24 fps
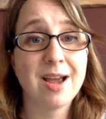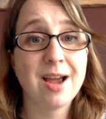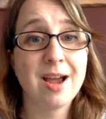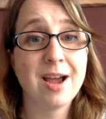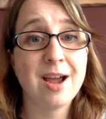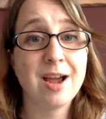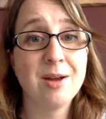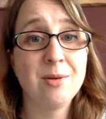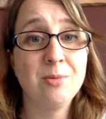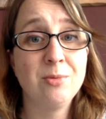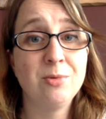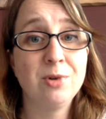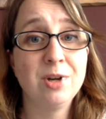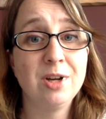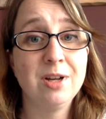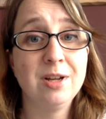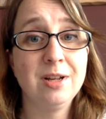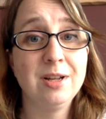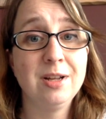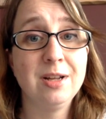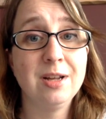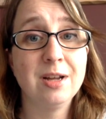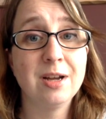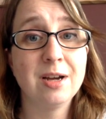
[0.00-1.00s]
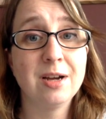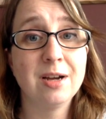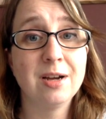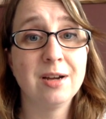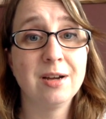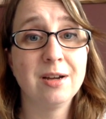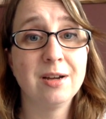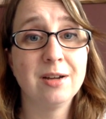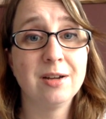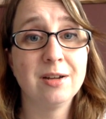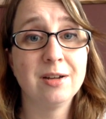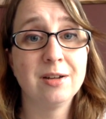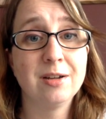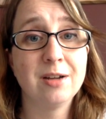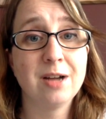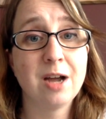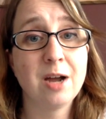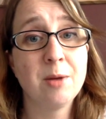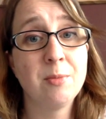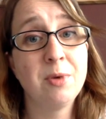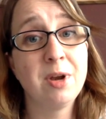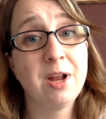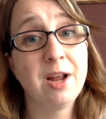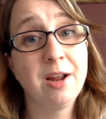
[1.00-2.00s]
really,
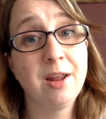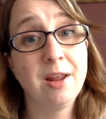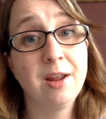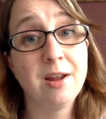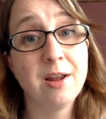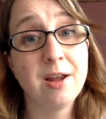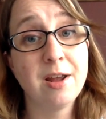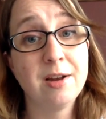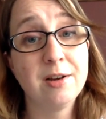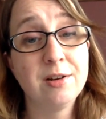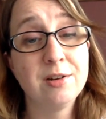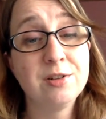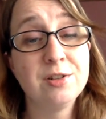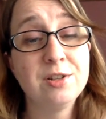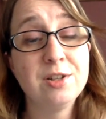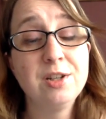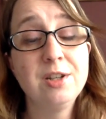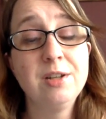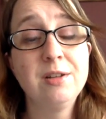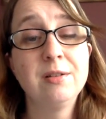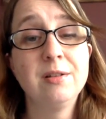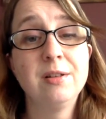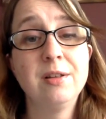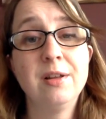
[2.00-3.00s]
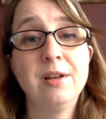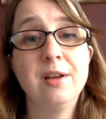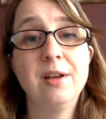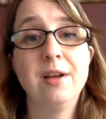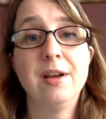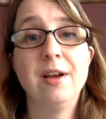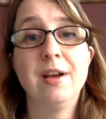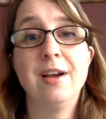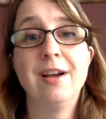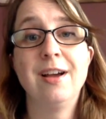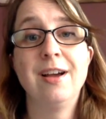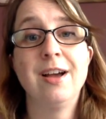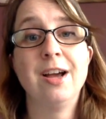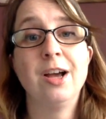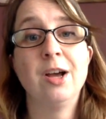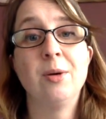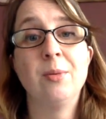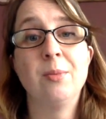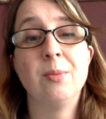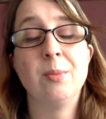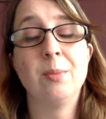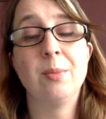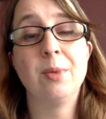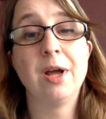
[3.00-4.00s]
I'm lacking energy,
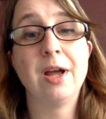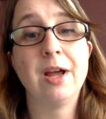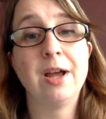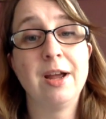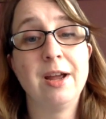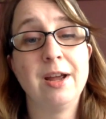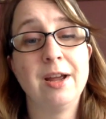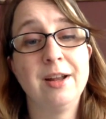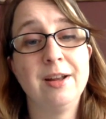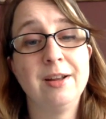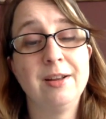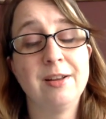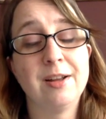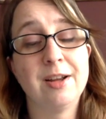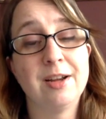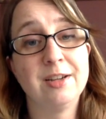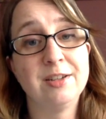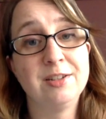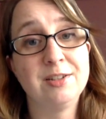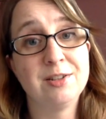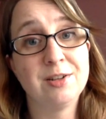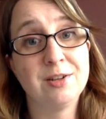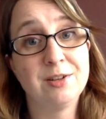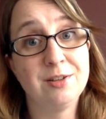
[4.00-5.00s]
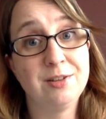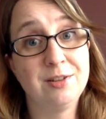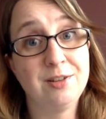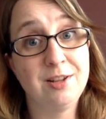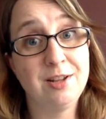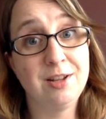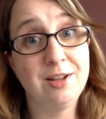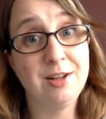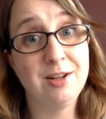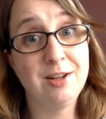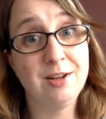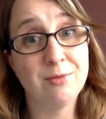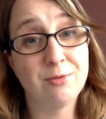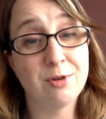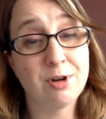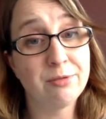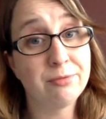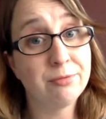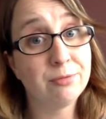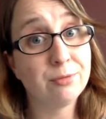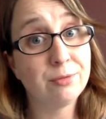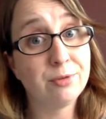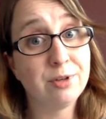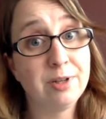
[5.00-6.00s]
and I started the
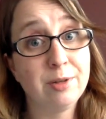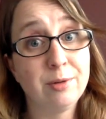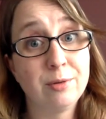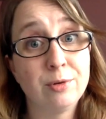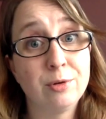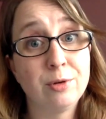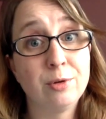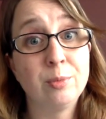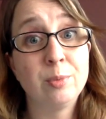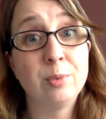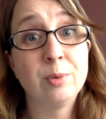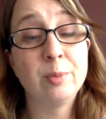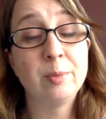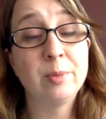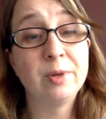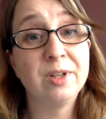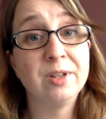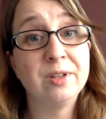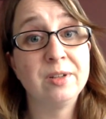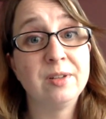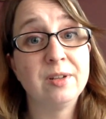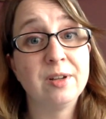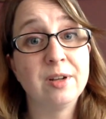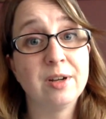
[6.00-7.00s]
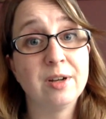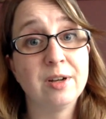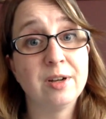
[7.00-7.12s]
Ravelry group, but